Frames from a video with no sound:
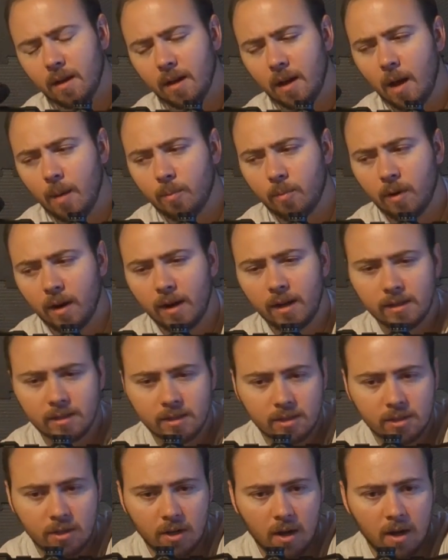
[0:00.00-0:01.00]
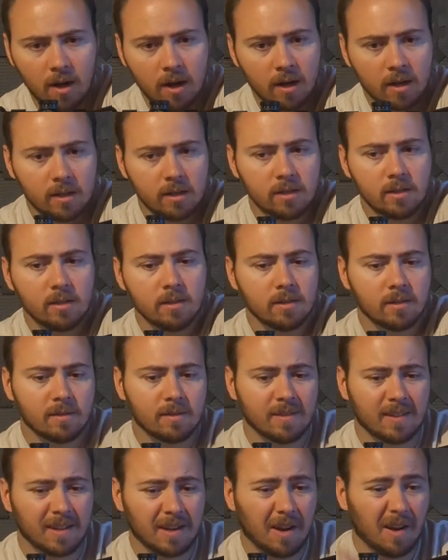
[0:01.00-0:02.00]
upgraded stock,
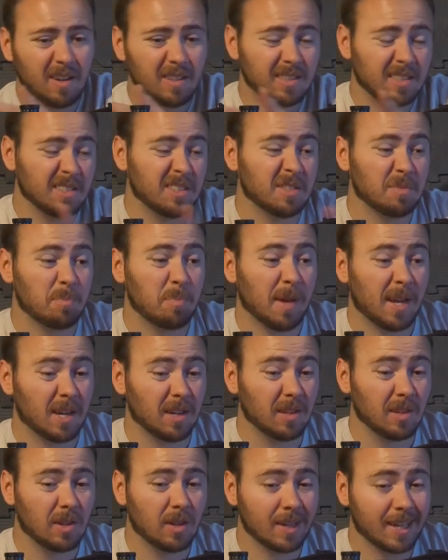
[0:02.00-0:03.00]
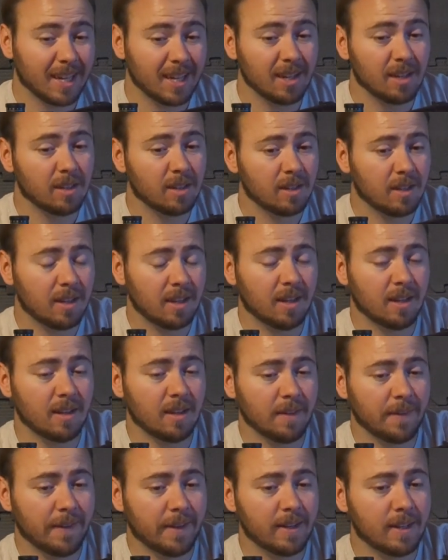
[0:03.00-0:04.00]
and honestly just better look in
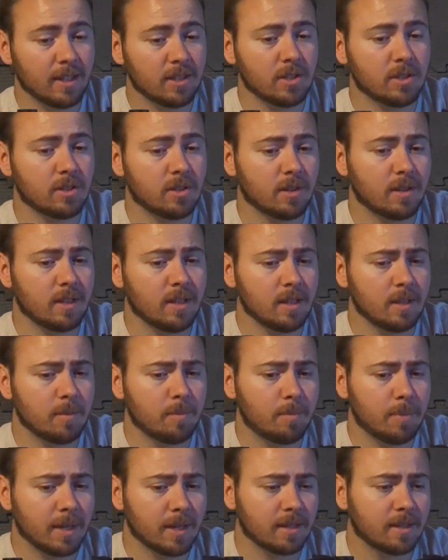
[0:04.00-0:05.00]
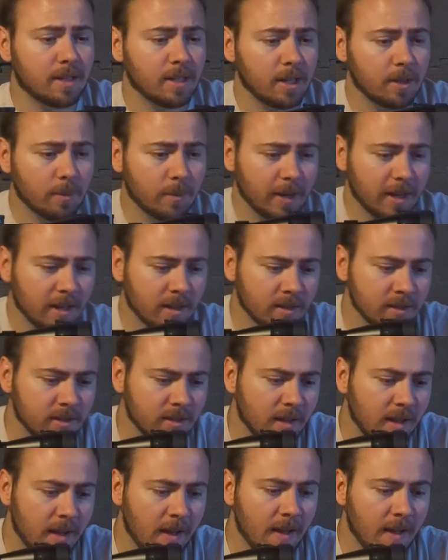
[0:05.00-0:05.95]
addition to the Picatinny rails.